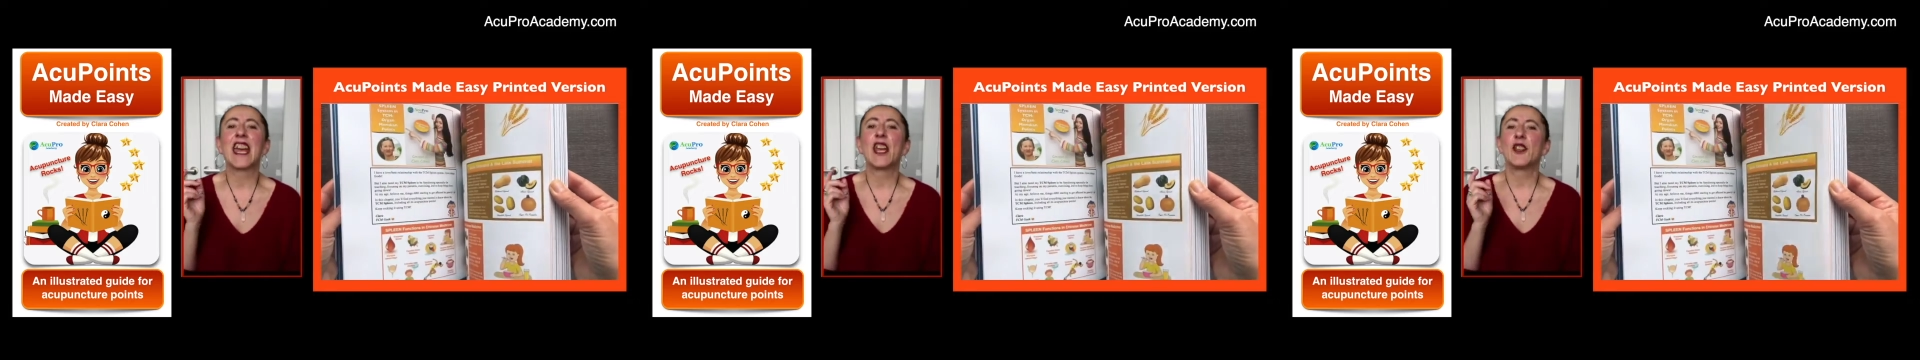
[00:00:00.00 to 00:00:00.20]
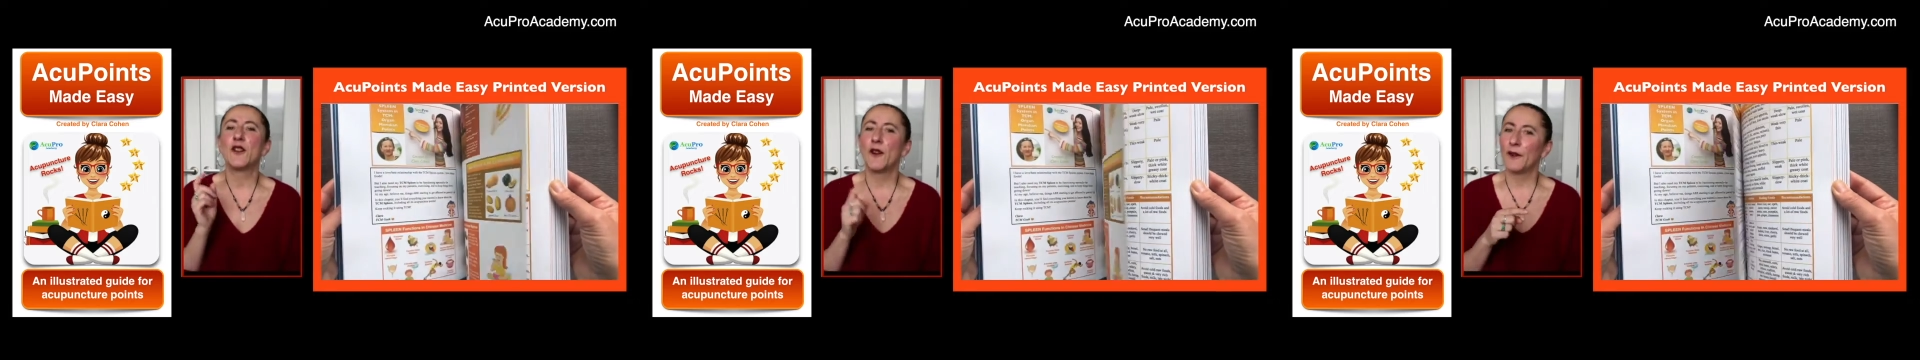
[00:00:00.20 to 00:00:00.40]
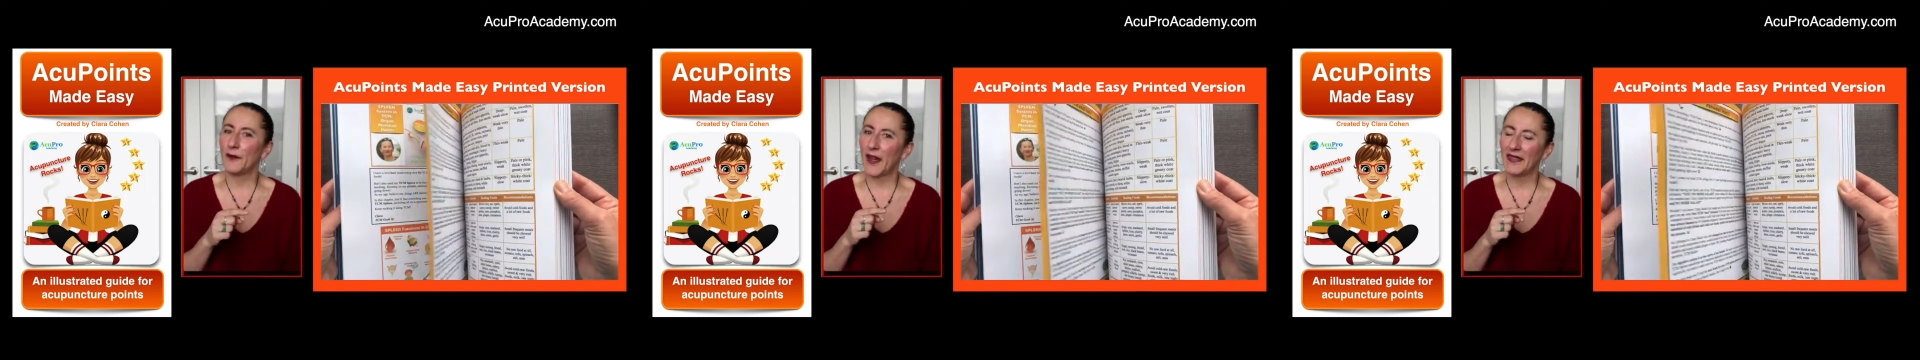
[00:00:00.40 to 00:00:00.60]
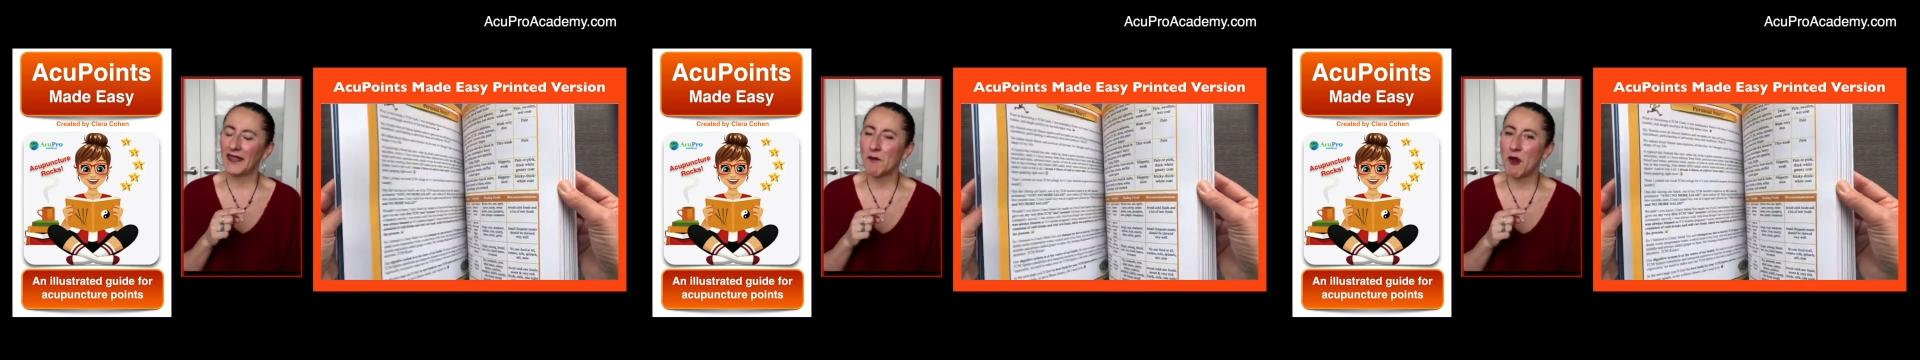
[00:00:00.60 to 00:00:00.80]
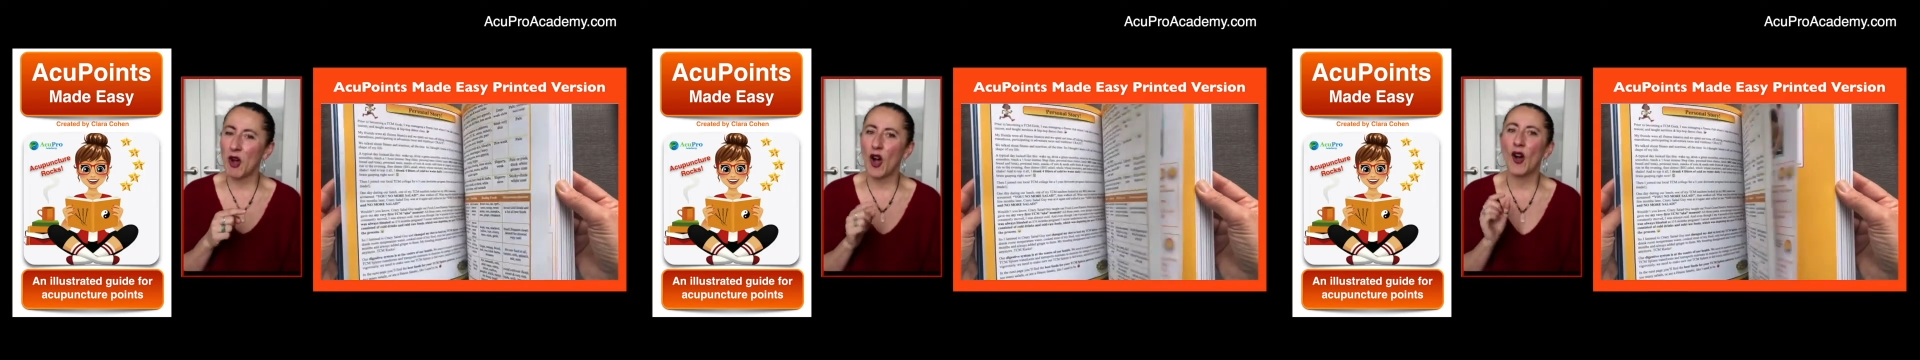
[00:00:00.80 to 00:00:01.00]
you'll find
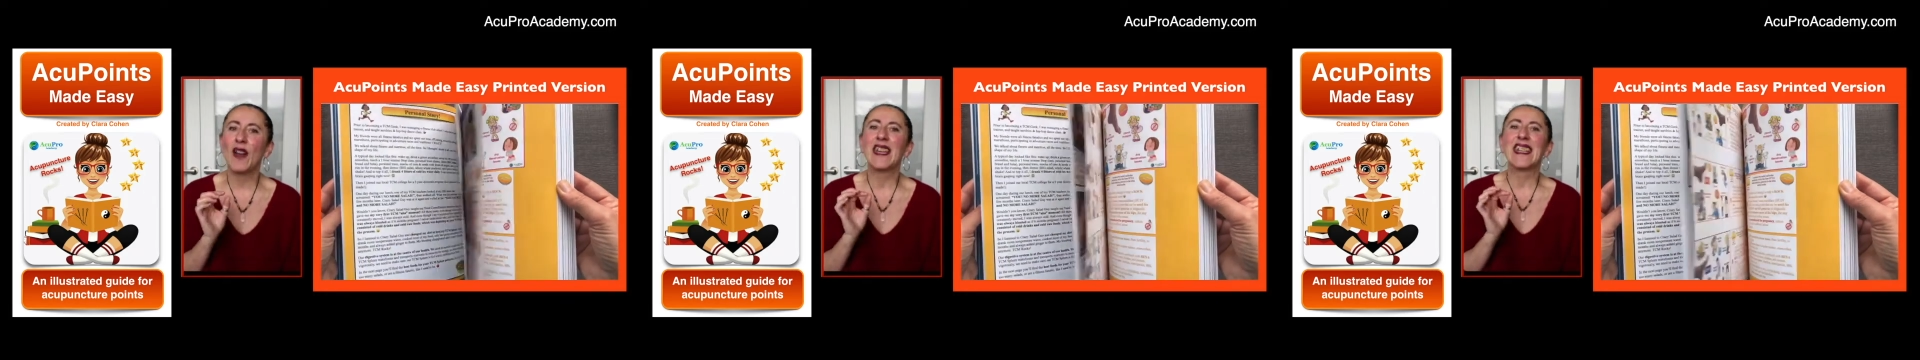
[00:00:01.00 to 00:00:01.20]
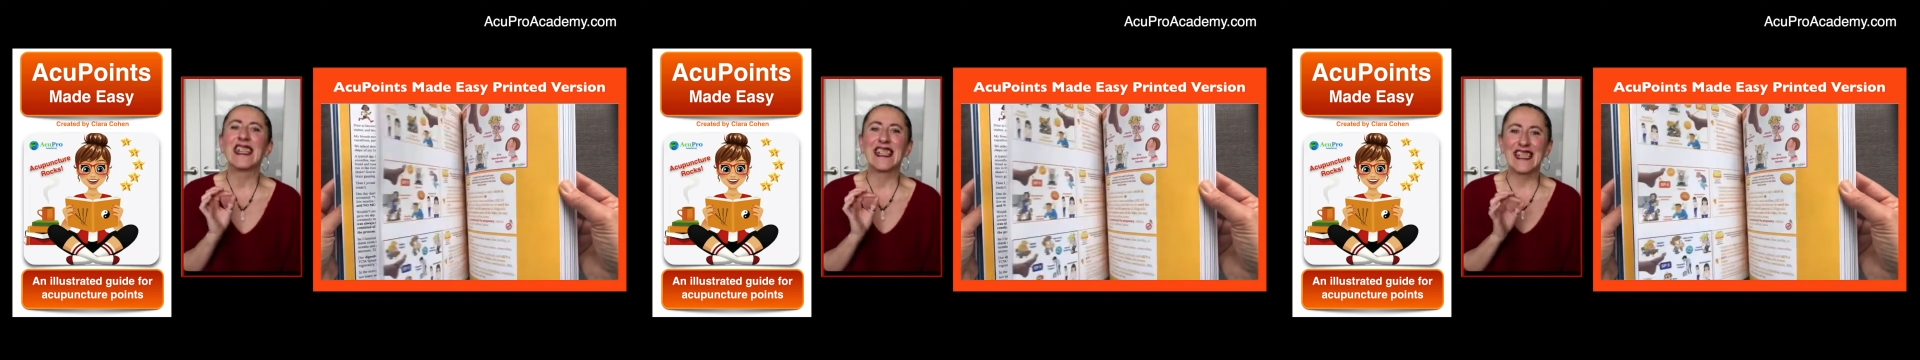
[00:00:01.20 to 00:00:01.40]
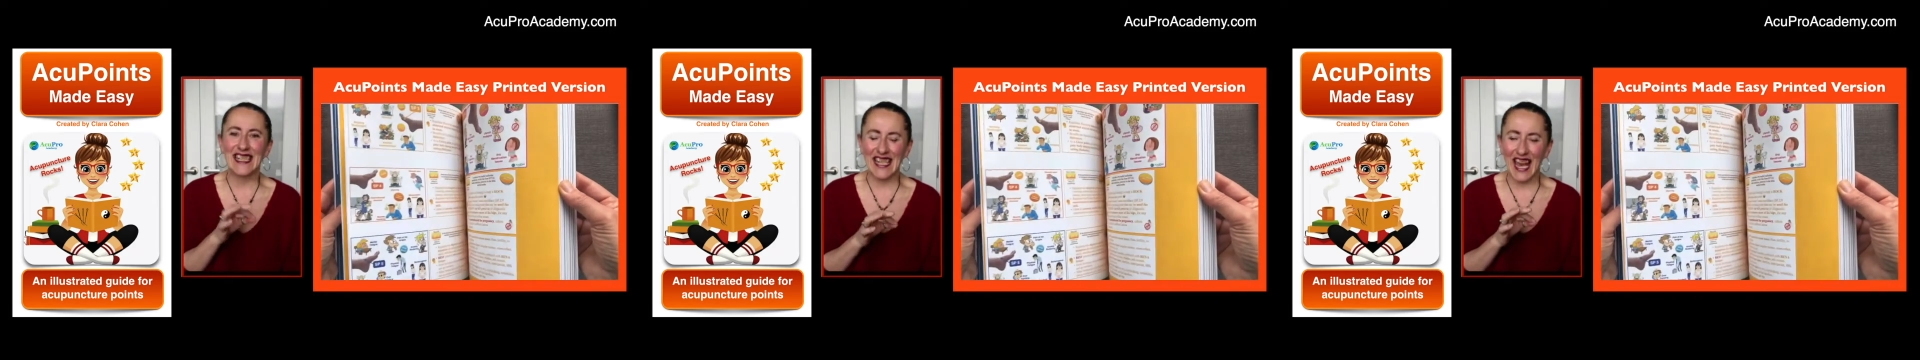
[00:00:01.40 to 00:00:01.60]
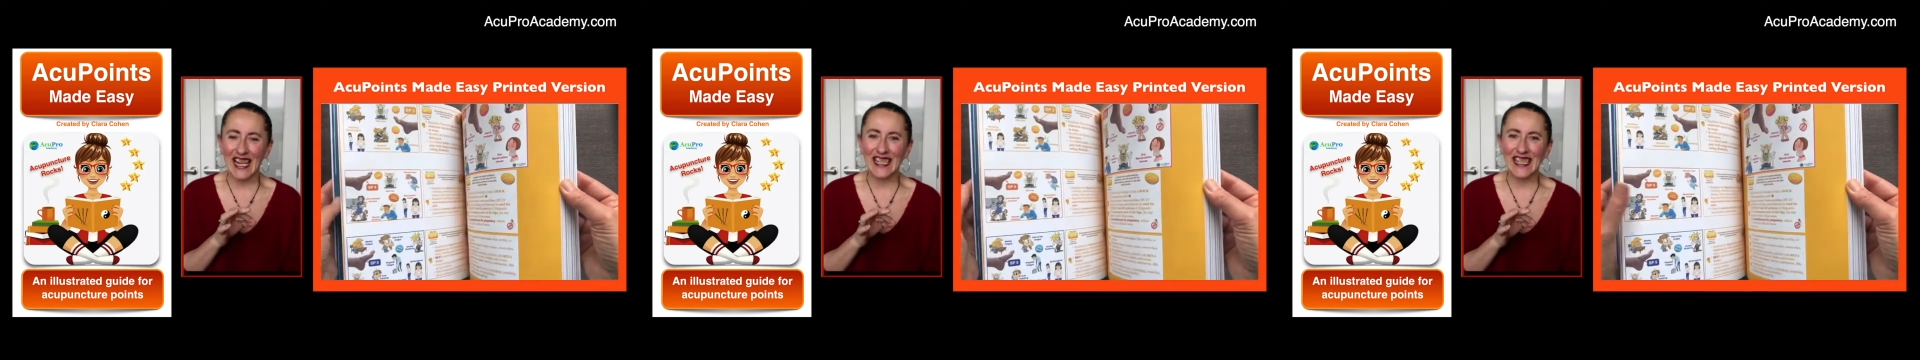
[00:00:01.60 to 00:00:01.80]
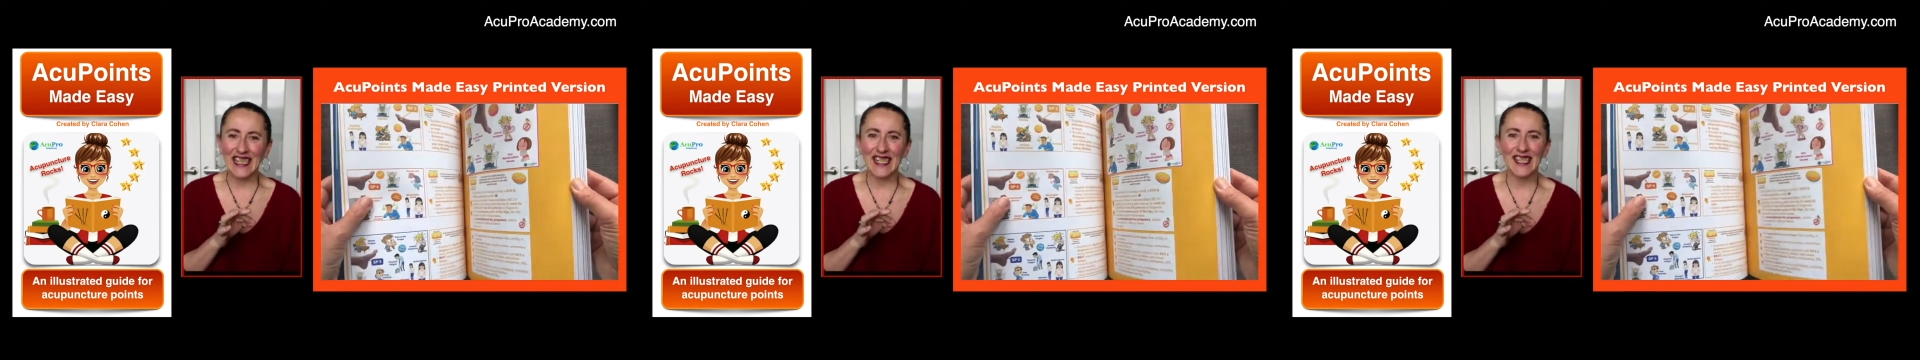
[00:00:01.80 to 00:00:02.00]
them all
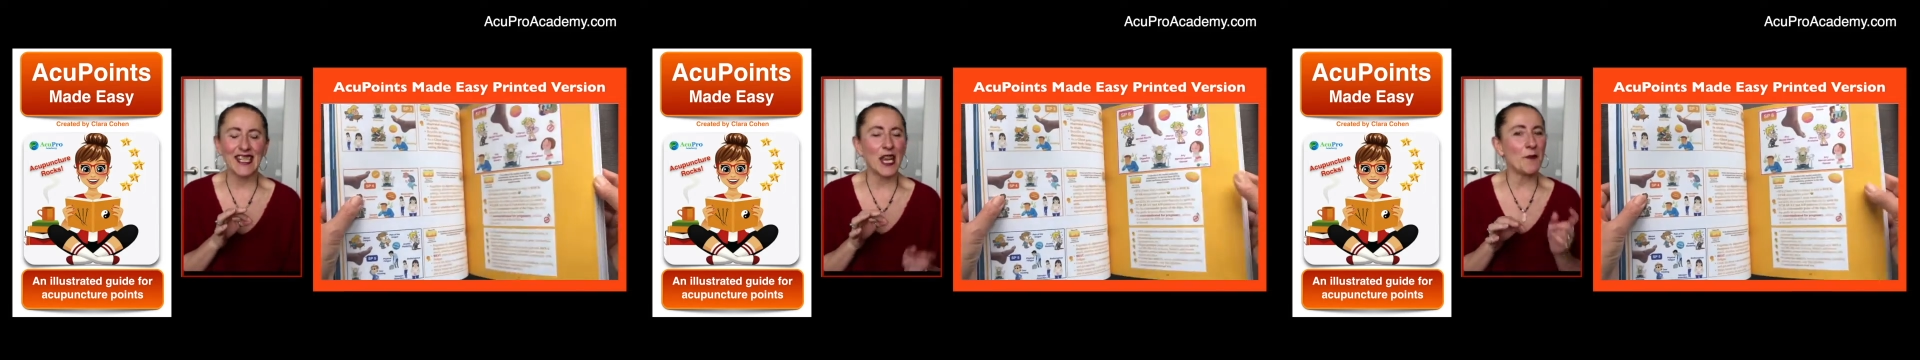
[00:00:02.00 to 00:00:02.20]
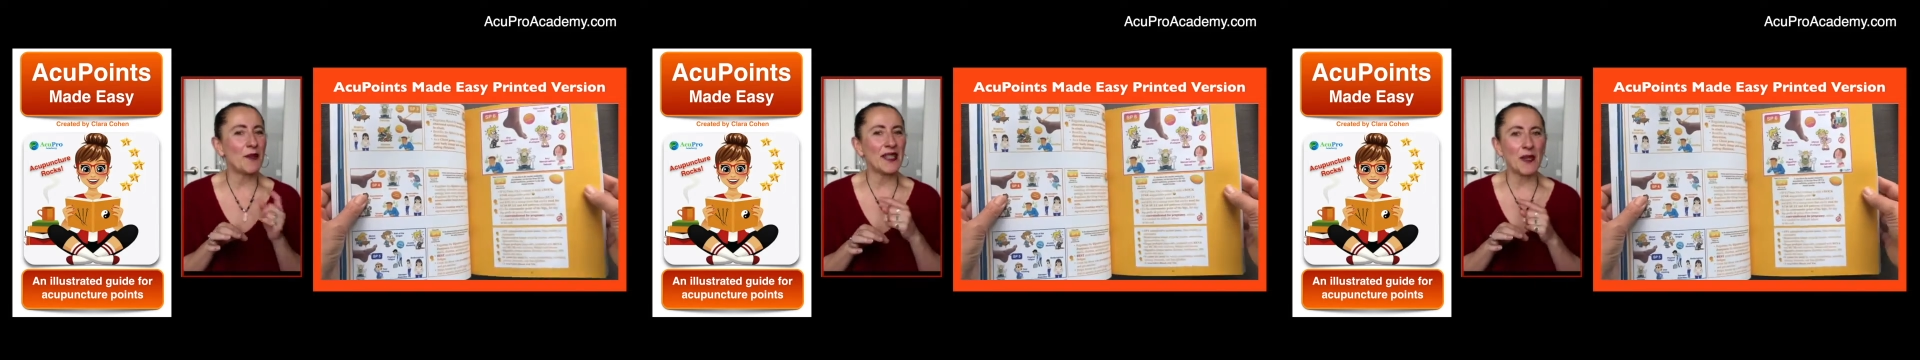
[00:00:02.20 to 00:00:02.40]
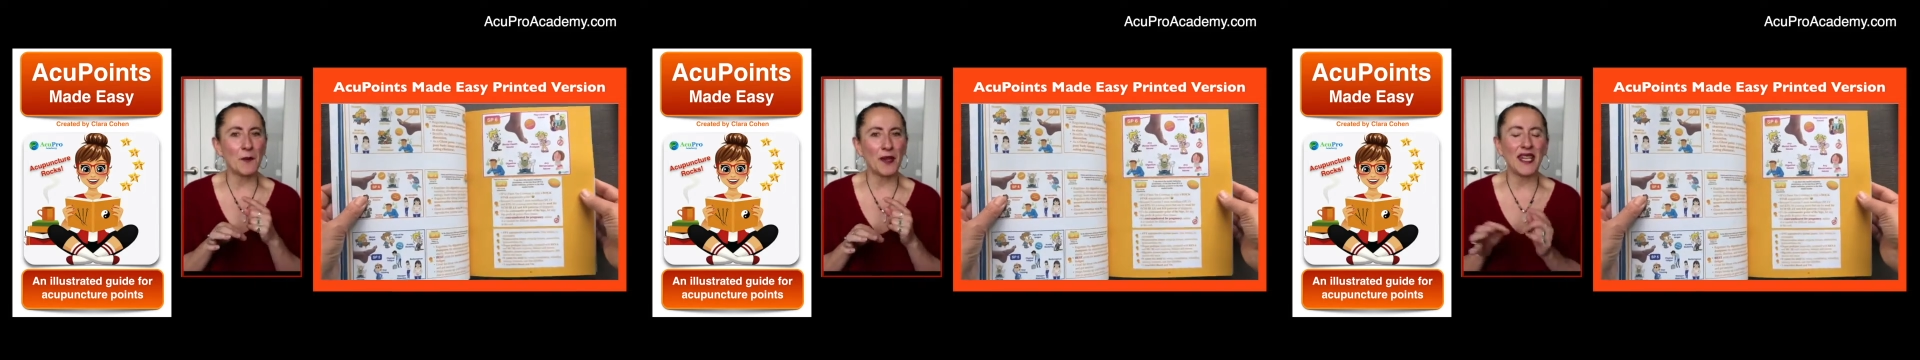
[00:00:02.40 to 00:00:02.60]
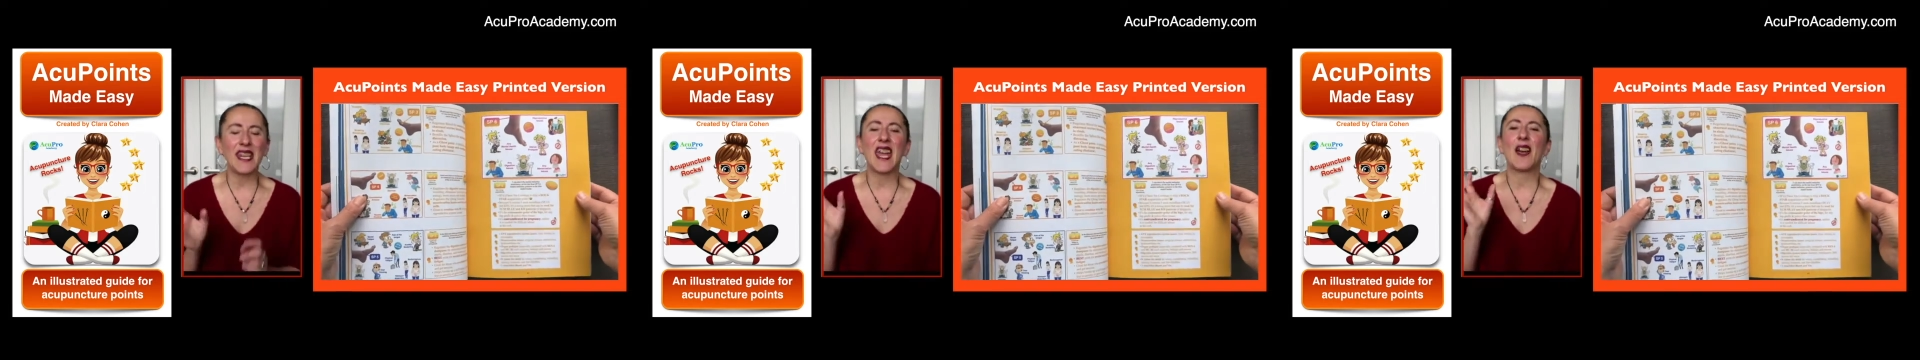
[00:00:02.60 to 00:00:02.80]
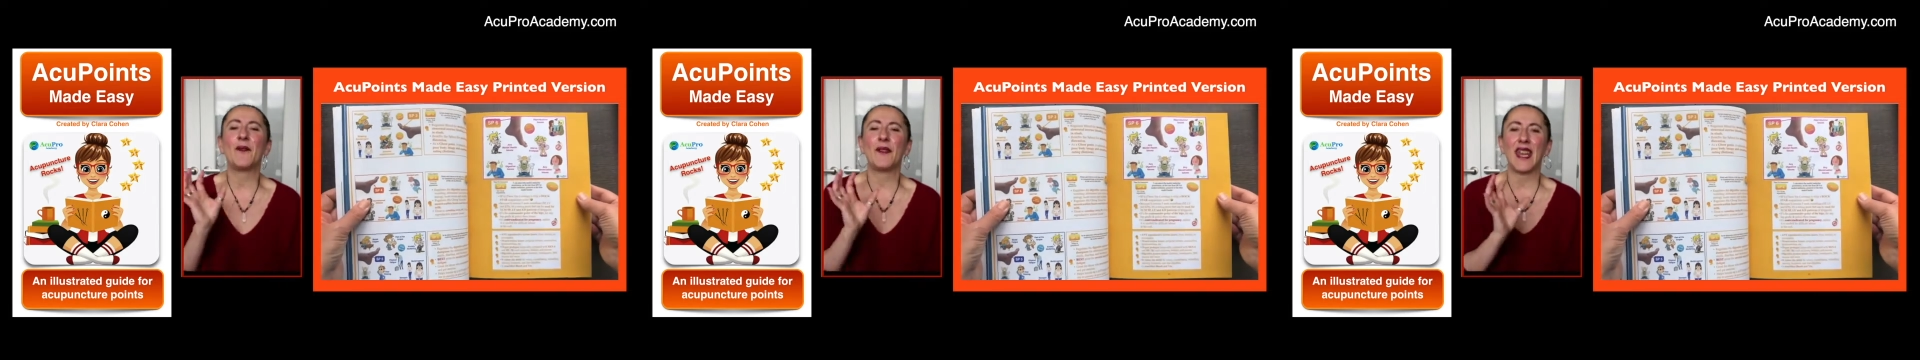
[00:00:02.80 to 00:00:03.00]
exactly the same as the PDF